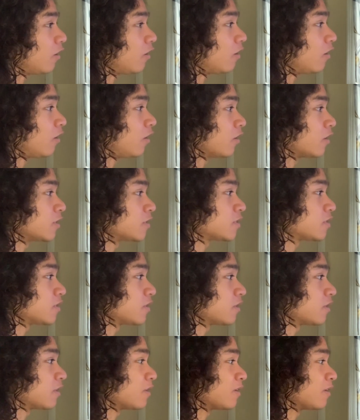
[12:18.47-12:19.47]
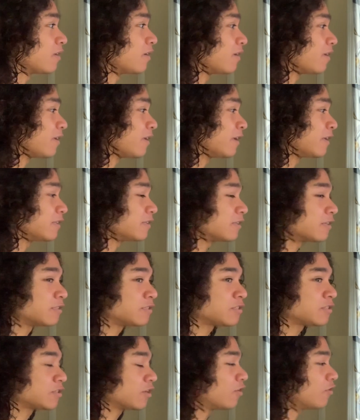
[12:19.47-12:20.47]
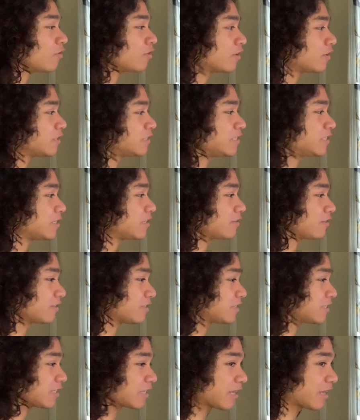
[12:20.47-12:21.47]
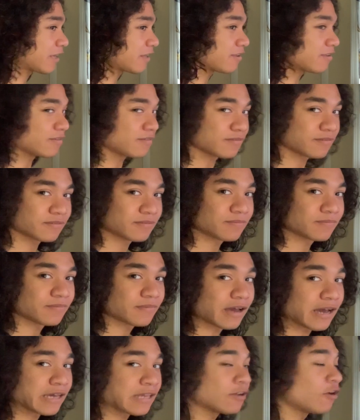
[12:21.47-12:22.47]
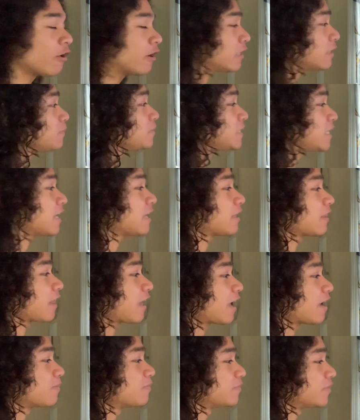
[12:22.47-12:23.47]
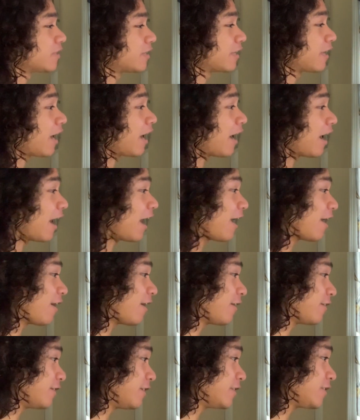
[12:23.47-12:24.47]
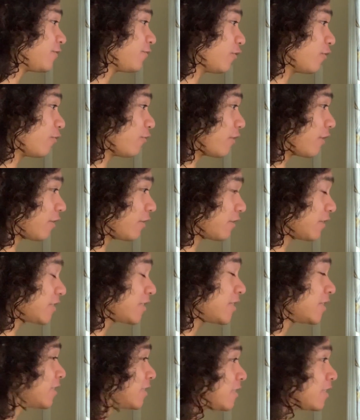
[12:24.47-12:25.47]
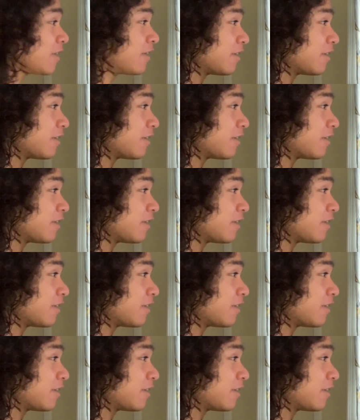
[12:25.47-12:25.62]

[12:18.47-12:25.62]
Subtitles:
Honestly, it's so good seeing this again. I know I keep saying that, but it's for real. This is